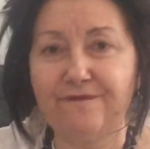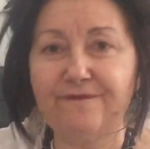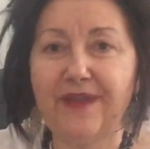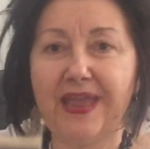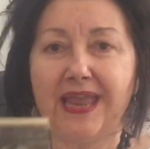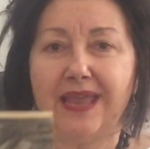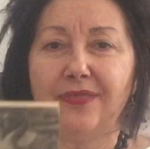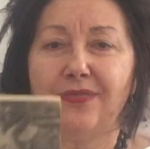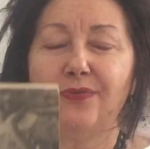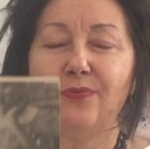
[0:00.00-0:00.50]

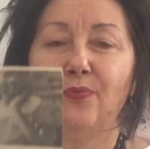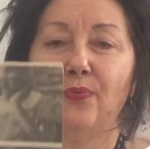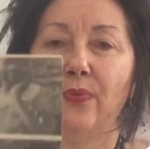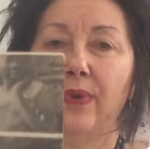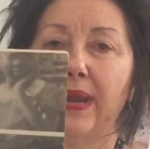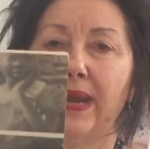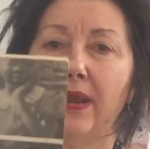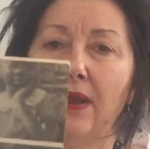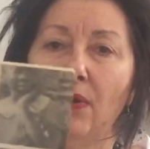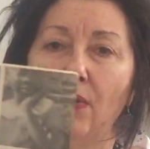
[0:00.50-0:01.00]
Faith
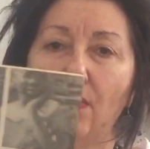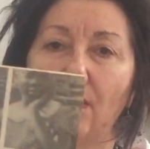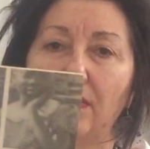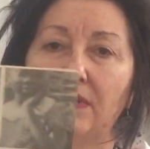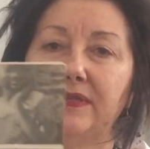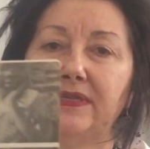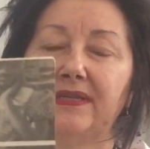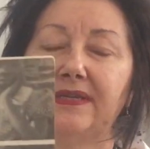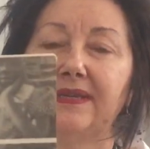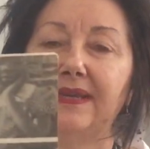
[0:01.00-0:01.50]

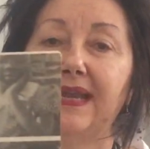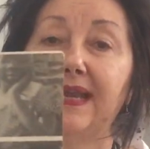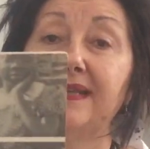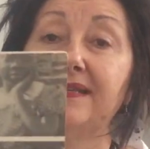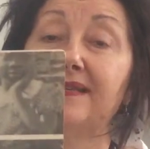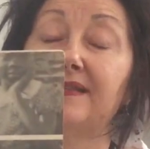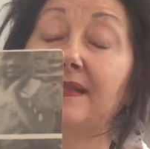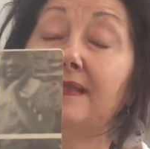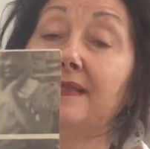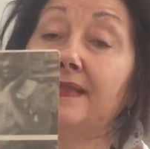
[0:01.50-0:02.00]
Ringgold
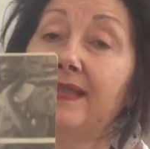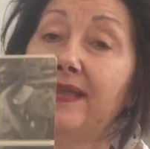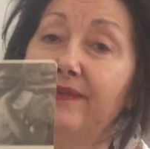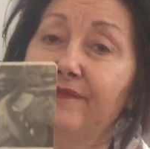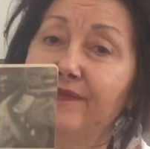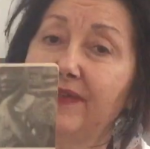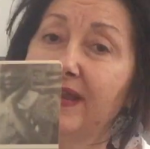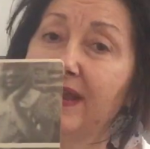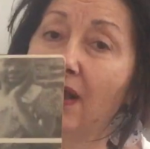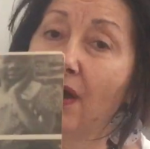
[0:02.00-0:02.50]
is a
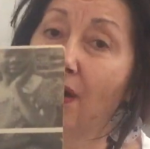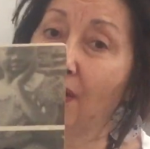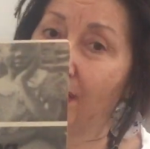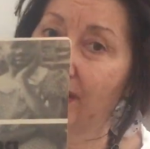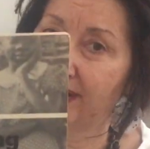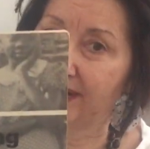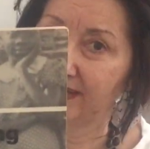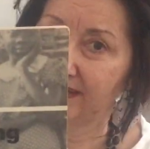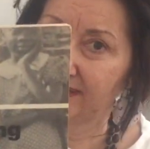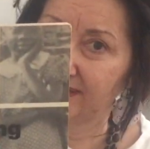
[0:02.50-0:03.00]
living
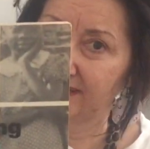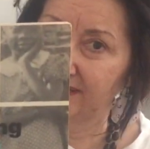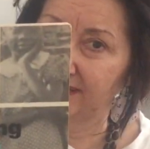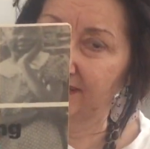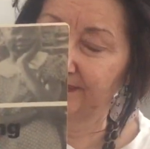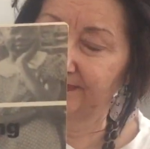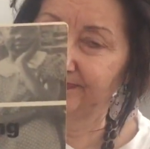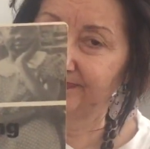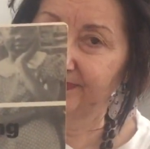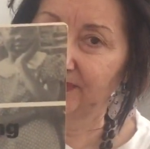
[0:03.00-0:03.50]
artist.
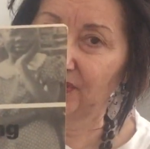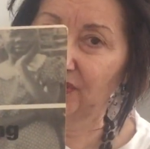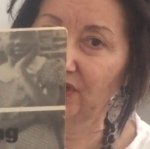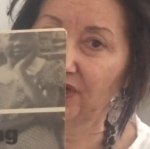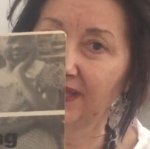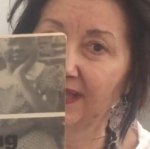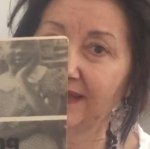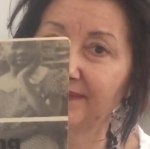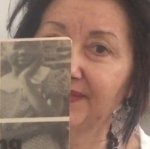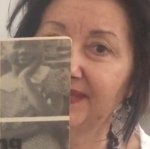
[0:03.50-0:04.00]

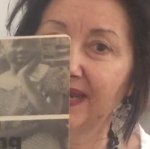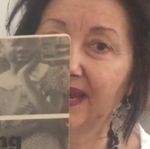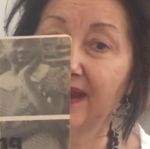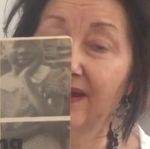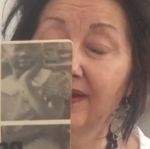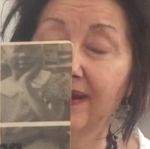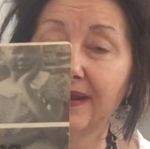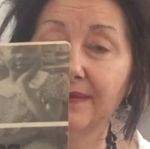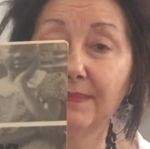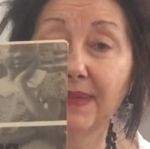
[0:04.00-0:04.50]
She lives
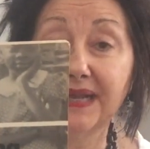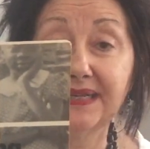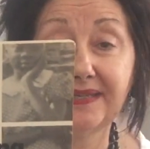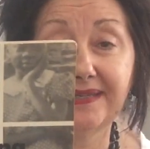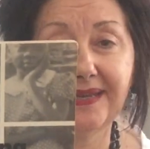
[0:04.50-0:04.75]
here in my